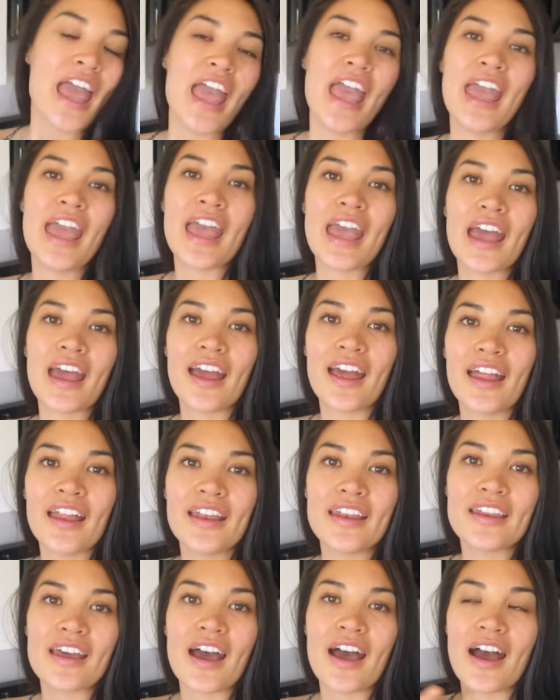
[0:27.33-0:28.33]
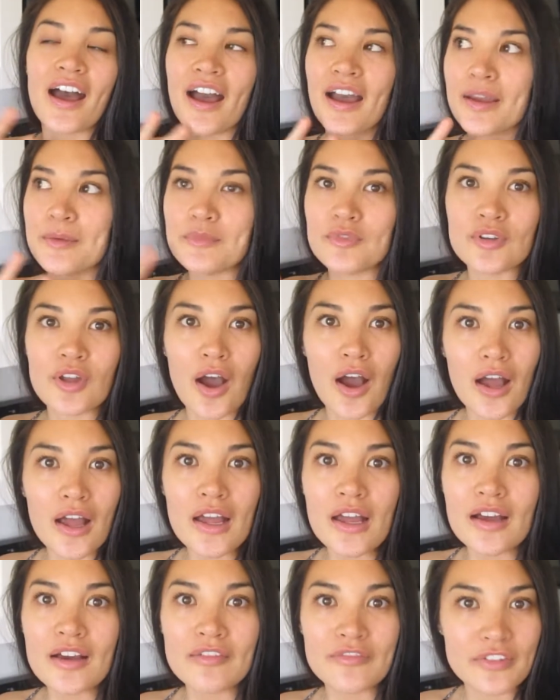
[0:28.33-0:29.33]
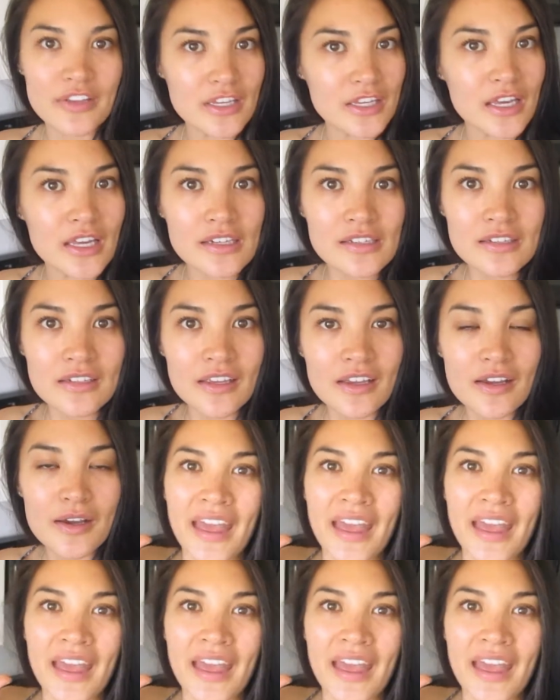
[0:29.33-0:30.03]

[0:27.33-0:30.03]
and I'm not a vegan.